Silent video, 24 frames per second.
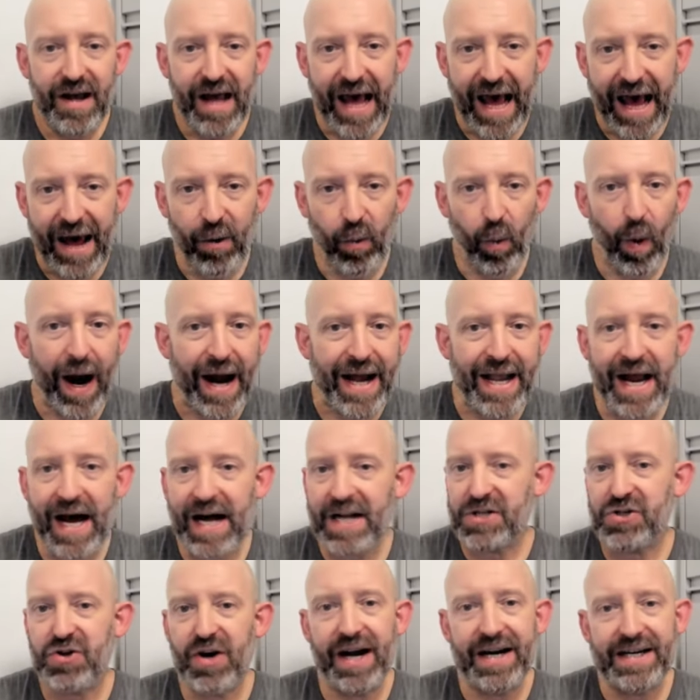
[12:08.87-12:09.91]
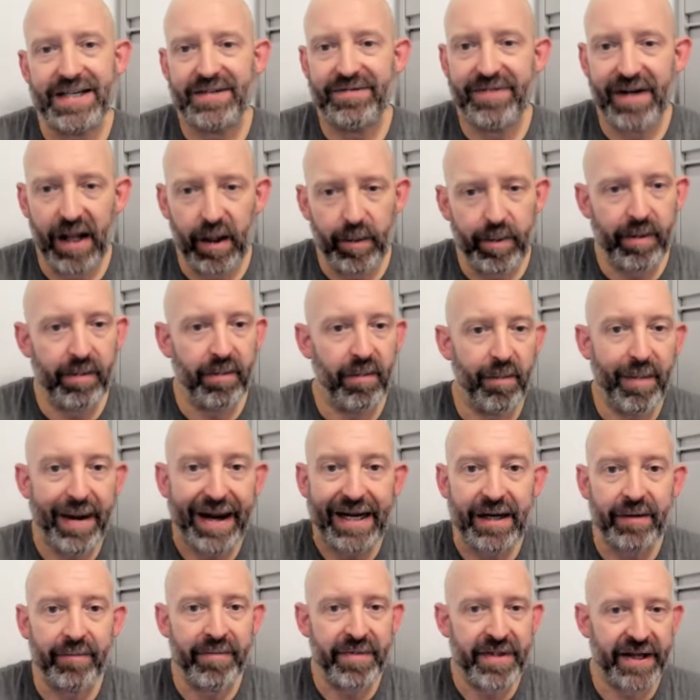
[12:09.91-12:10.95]
And why not try to develop him and
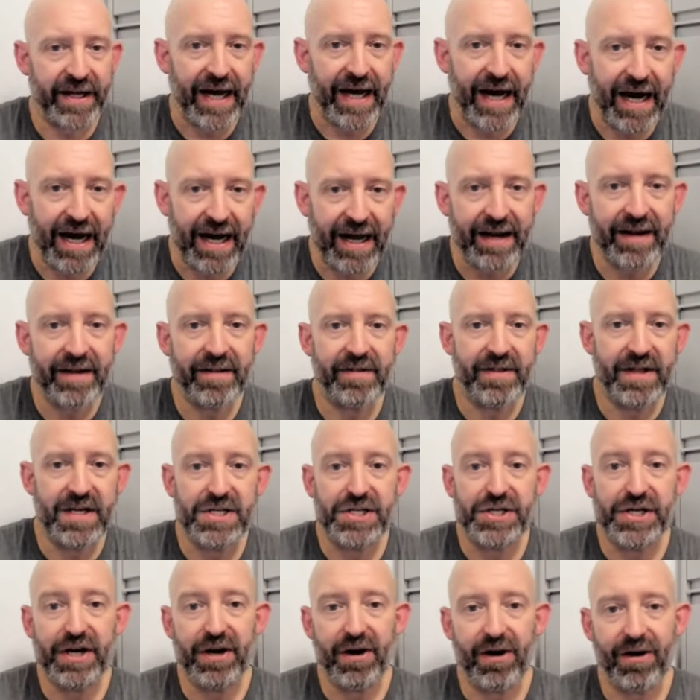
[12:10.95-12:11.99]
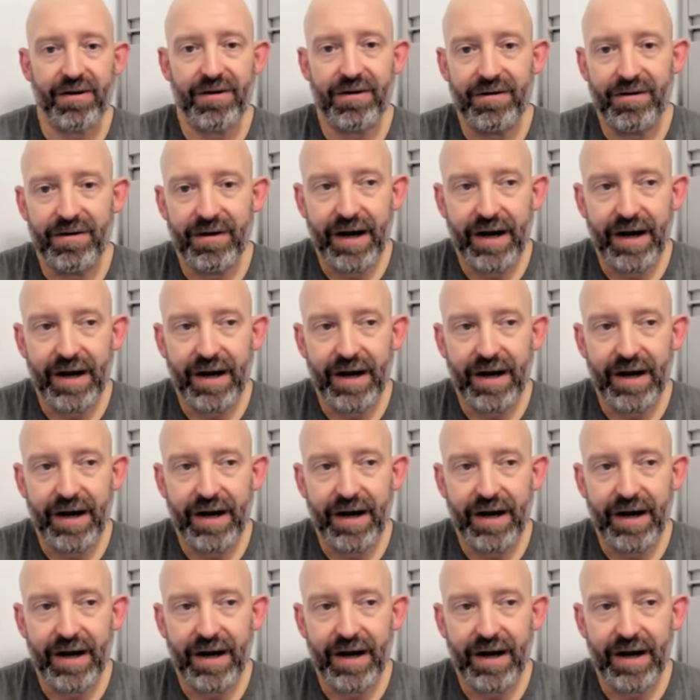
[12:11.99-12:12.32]
make him the guy this year?